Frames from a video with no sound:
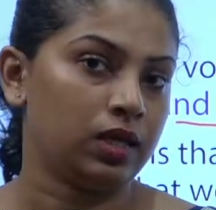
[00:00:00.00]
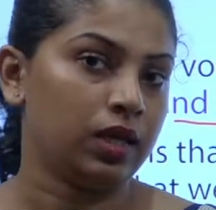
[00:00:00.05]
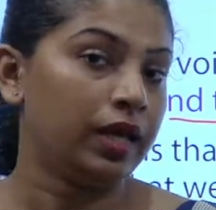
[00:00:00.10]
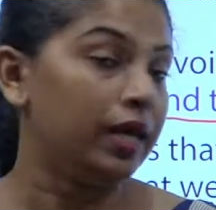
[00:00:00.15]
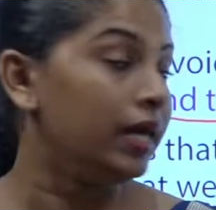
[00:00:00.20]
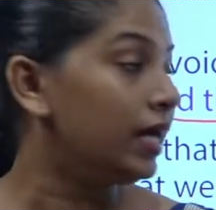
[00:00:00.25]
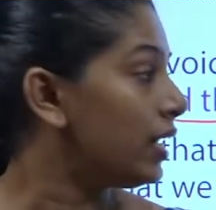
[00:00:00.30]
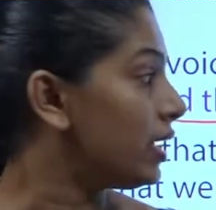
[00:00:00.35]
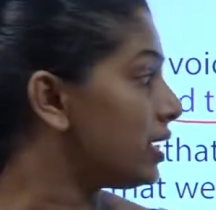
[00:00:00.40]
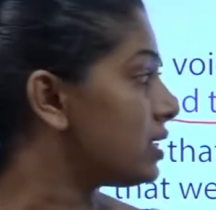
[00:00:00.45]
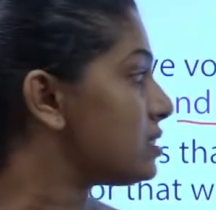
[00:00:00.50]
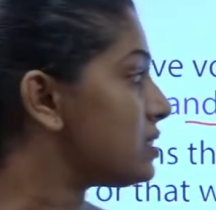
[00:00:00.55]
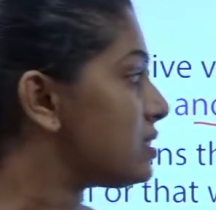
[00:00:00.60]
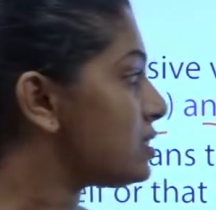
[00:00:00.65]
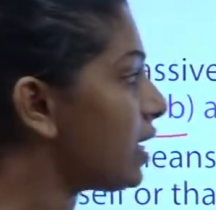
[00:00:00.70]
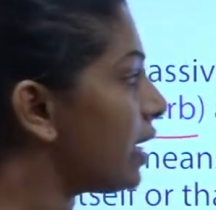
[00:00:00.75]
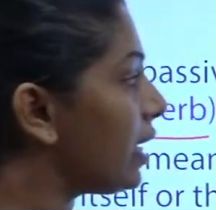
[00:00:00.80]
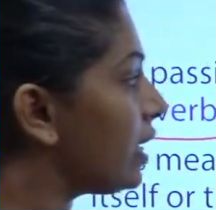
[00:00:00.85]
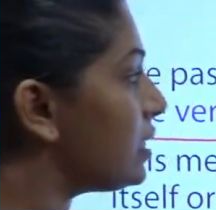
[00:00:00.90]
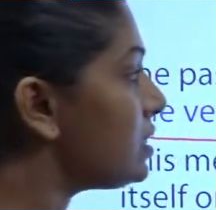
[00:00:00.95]
Here it
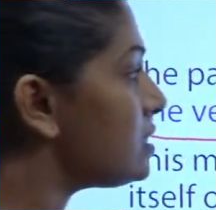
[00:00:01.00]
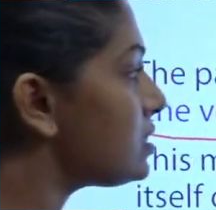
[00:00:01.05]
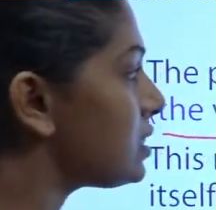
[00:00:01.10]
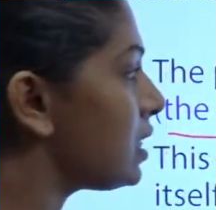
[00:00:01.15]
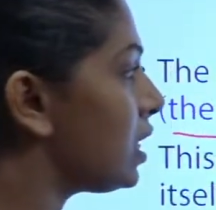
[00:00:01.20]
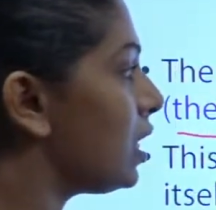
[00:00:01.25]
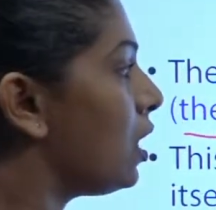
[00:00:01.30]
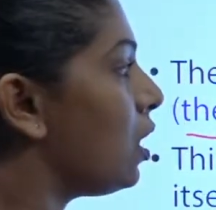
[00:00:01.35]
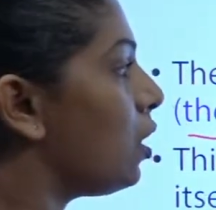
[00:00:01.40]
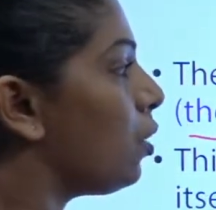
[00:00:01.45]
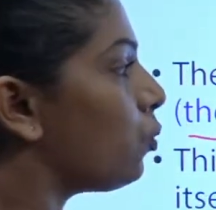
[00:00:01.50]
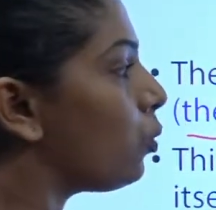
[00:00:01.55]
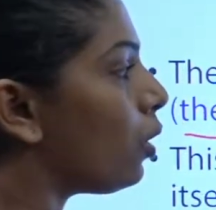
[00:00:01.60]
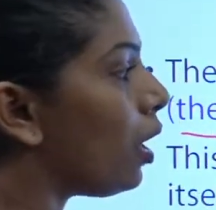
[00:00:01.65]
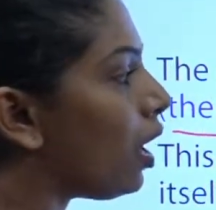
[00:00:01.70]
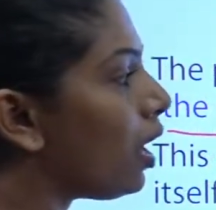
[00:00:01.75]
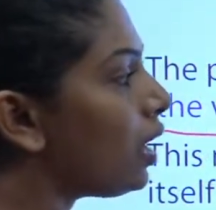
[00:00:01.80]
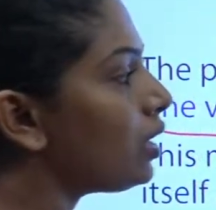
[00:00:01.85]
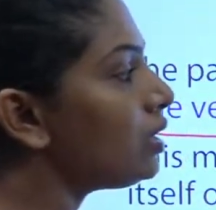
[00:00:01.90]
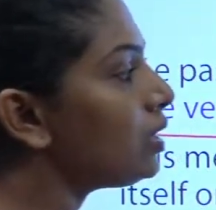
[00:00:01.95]
says
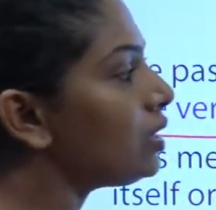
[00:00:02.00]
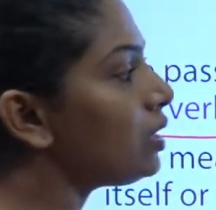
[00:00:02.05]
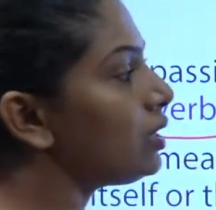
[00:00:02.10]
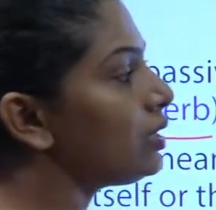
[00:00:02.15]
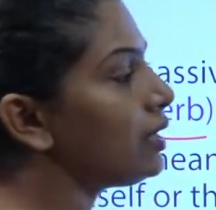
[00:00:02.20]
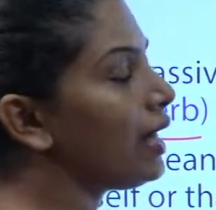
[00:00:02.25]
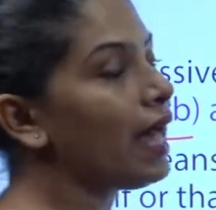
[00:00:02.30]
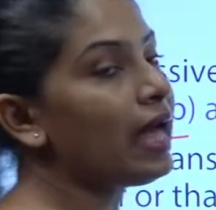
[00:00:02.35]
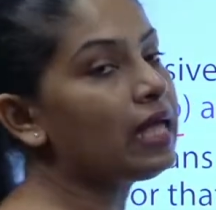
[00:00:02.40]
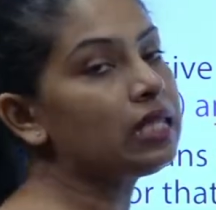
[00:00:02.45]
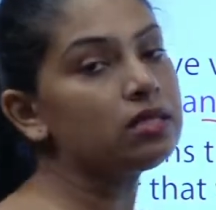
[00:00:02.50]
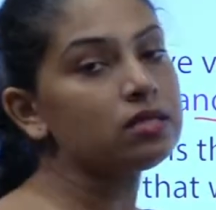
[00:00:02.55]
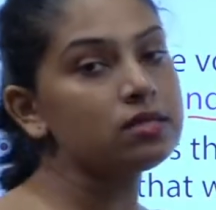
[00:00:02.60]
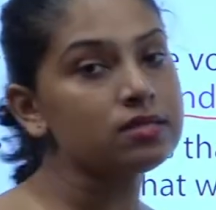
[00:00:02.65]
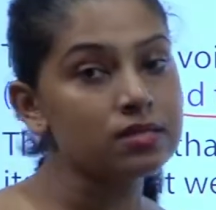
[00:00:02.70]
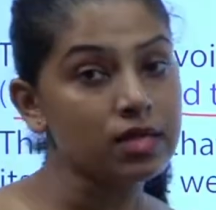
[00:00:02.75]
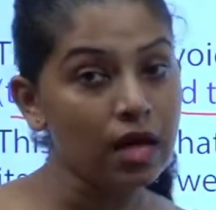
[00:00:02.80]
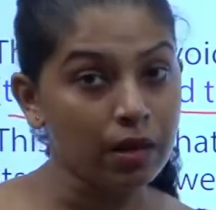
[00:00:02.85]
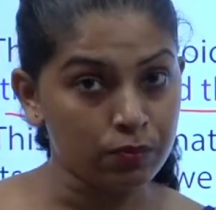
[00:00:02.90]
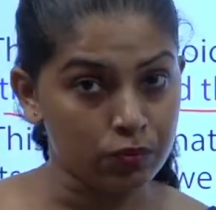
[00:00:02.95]
rather than the
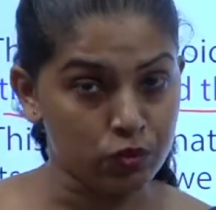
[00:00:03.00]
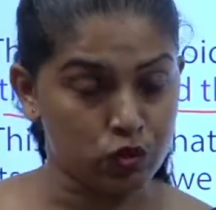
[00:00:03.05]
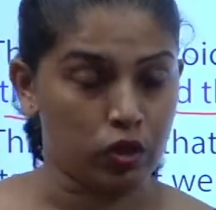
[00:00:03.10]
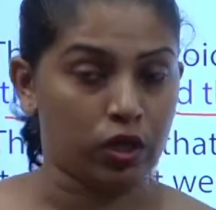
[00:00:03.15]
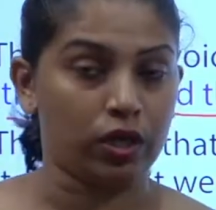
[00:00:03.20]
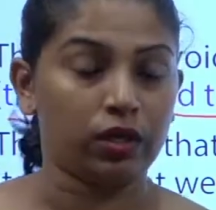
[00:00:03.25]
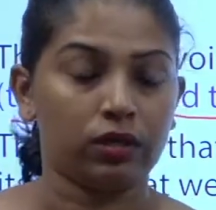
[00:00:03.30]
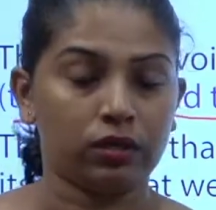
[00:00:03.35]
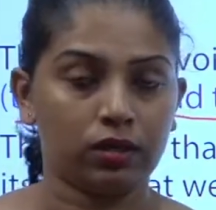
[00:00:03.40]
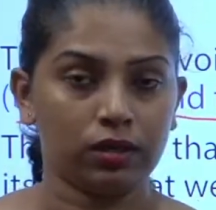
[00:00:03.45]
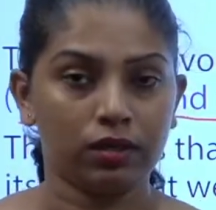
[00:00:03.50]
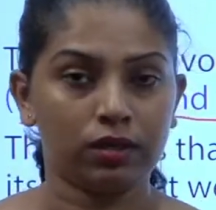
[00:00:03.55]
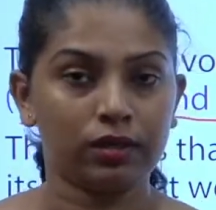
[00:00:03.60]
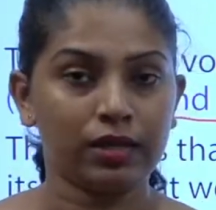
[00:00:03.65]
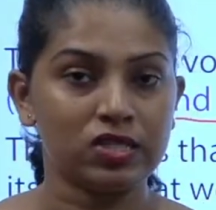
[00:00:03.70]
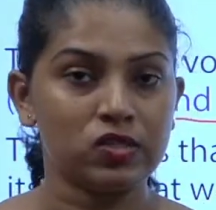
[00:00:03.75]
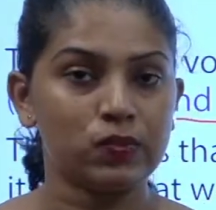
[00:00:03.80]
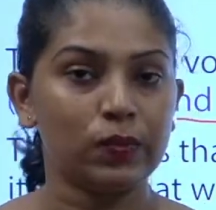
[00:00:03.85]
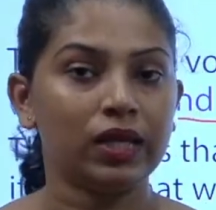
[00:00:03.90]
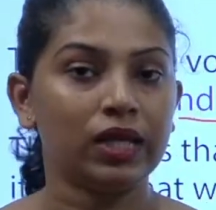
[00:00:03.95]
subject.
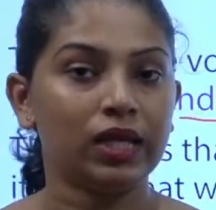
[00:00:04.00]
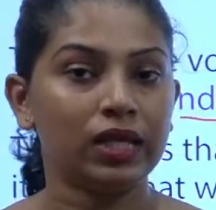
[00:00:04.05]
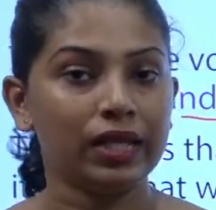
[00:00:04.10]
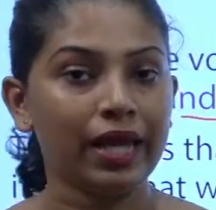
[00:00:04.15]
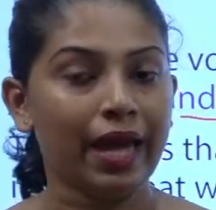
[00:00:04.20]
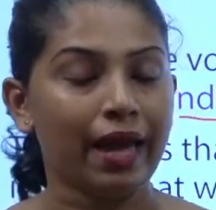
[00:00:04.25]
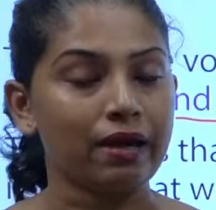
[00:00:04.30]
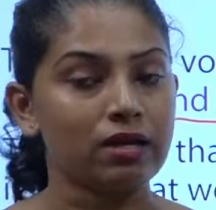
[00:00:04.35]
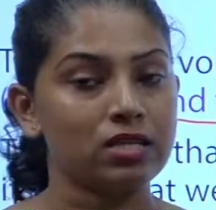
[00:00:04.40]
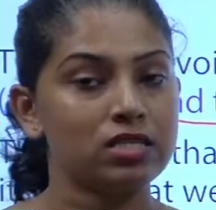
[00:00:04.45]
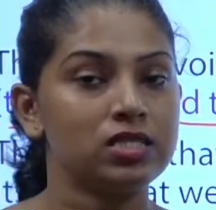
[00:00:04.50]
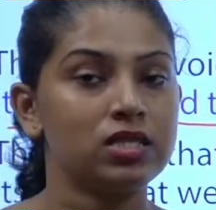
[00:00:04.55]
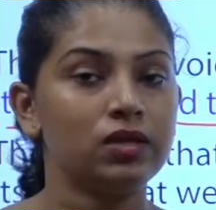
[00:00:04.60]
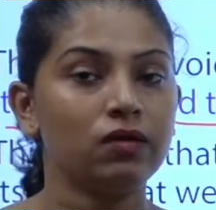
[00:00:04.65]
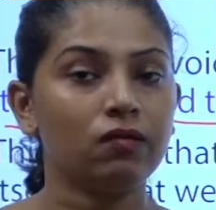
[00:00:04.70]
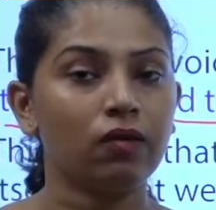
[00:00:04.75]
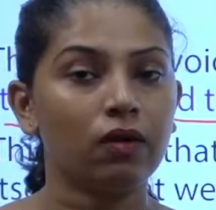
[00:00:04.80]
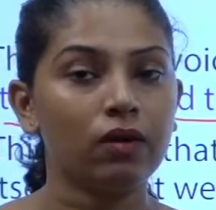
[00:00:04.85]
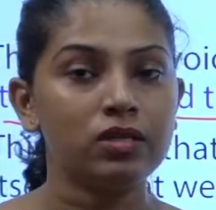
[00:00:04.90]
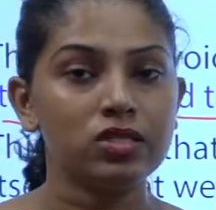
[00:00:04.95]
That means in the active
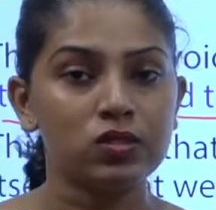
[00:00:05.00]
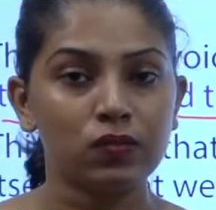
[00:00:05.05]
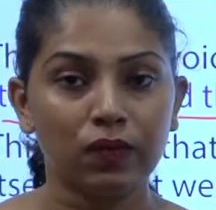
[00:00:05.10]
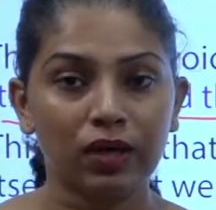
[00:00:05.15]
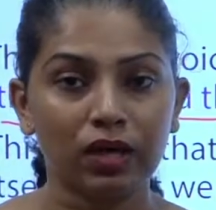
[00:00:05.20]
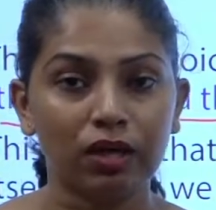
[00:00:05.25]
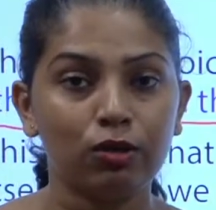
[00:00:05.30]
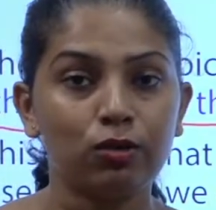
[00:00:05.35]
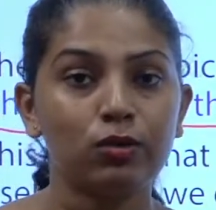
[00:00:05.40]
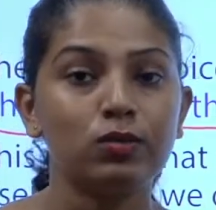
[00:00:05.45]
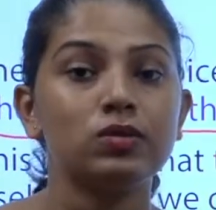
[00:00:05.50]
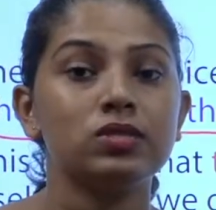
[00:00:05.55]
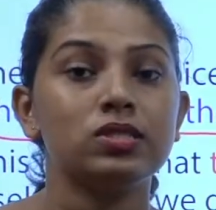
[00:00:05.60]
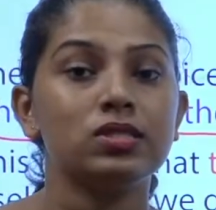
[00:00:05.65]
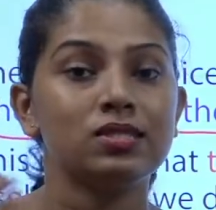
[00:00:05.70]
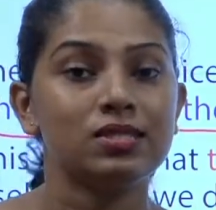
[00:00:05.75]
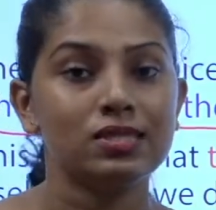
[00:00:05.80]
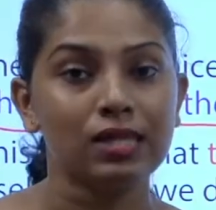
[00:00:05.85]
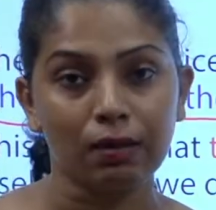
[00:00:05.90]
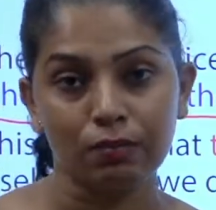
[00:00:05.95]
voice we use the
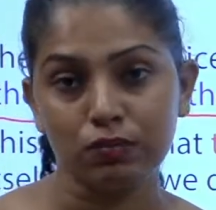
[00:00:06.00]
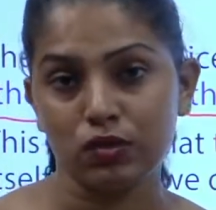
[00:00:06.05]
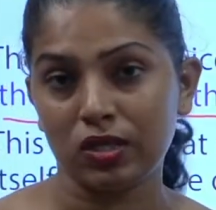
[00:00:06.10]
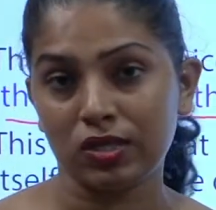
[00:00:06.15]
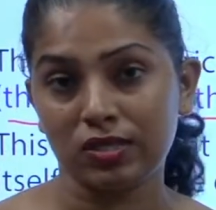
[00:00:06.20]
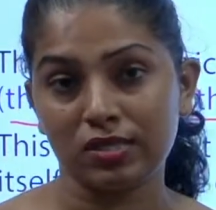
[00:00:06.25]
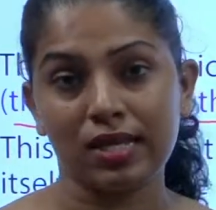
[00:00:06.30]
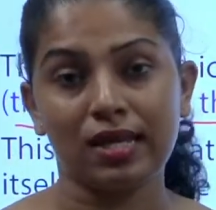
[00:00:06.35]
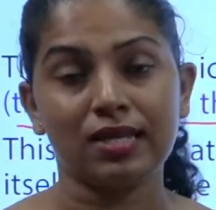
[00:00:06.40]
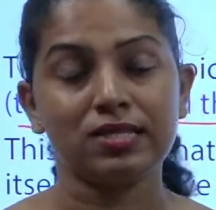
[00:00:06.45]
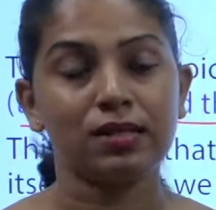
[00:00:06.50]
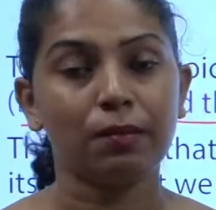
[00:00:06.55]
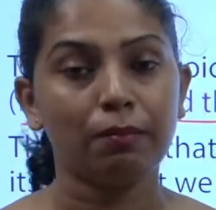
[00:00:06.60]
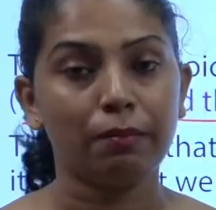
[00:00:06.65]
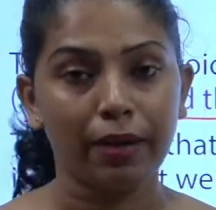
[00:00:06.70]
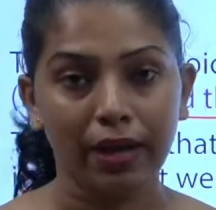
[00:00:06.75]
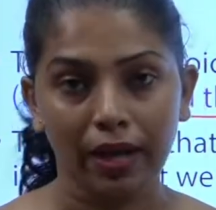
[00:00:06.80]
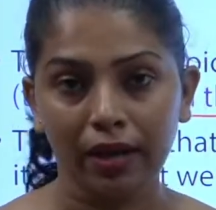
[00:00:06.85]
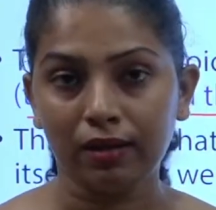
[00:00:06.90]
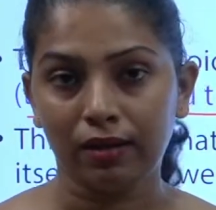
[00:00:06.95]
subject as the
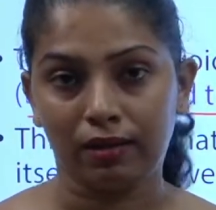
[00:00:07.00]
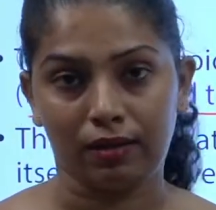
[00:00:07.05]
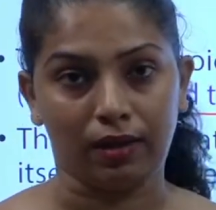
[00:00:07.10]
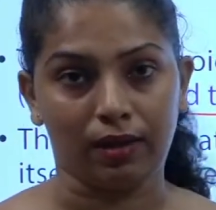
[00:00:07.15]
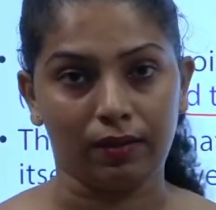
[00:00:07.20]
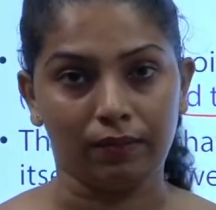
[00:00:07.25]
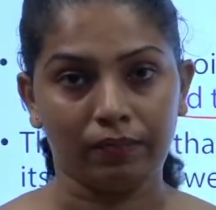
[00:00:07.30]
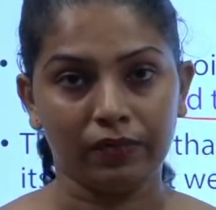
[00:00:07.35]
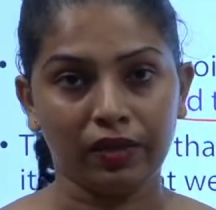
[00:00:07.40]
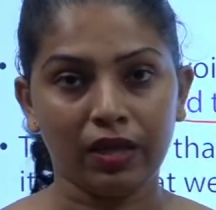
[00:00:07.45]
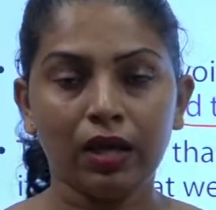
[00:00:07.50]
main thing.